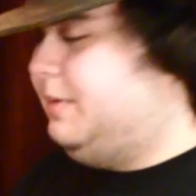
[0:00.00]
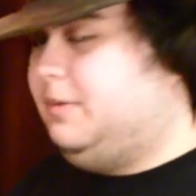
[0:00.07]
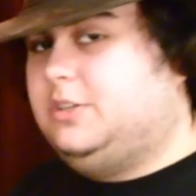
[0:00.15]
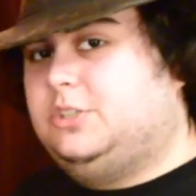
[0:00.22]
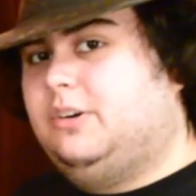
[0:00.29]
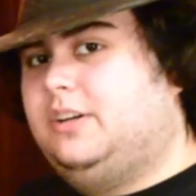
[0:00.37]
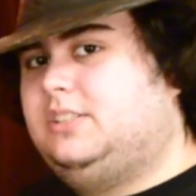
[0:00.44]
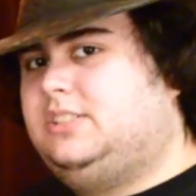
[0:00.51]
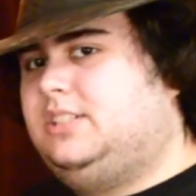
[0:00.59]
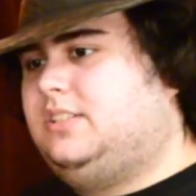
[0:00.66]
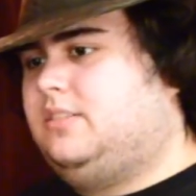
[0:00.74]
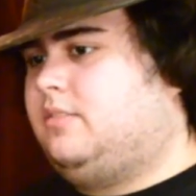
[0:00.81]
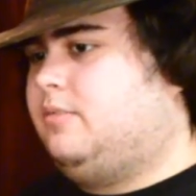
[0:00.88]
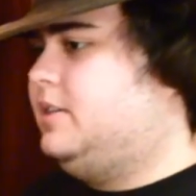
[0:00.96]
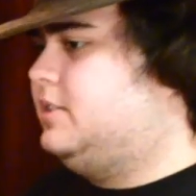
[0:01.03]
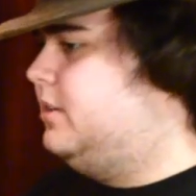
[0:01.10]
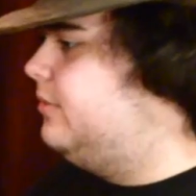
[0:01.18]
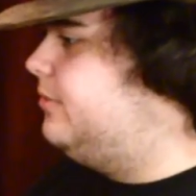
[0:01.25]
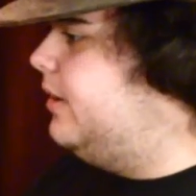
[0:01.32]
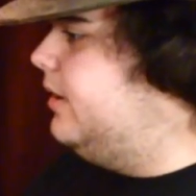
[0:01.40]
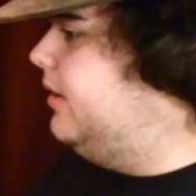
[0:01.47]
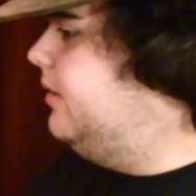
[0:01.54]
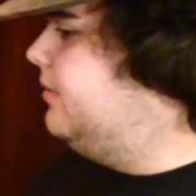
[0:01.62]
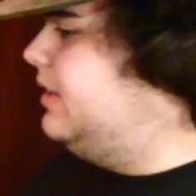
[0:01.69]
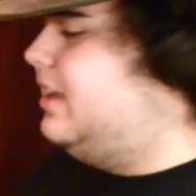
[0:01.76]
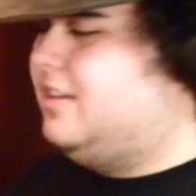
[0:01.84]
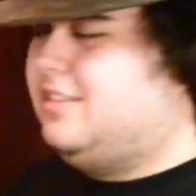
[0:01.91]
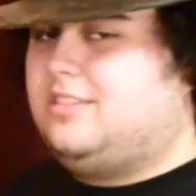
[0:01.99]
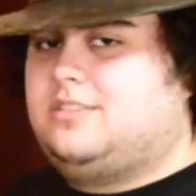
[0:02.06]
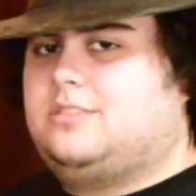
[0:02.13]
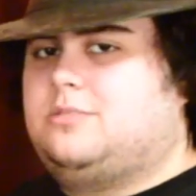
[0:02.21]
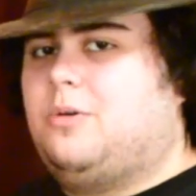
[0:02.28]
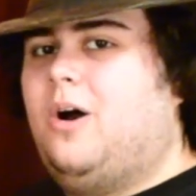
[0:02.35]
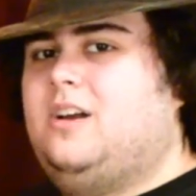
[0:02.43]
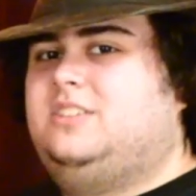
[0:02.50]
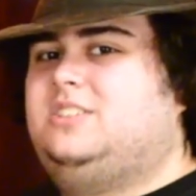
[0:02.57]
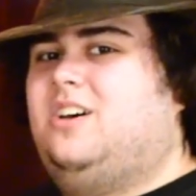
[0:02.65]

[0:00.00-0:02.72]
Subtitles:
I'm enjoying season 3 so far. Thrawn's